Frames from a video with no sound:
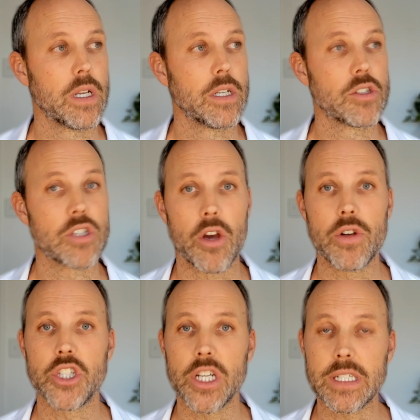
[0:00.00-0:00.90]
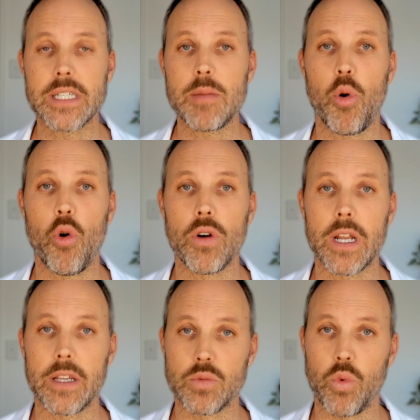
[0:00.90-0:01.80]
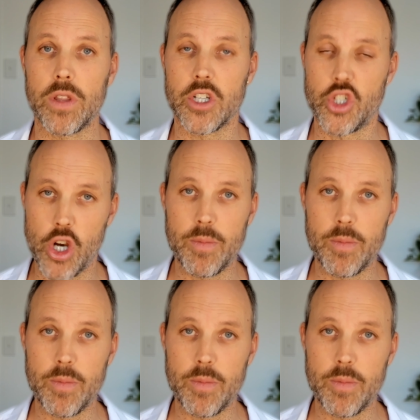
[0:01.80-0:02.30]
So just as important as what the job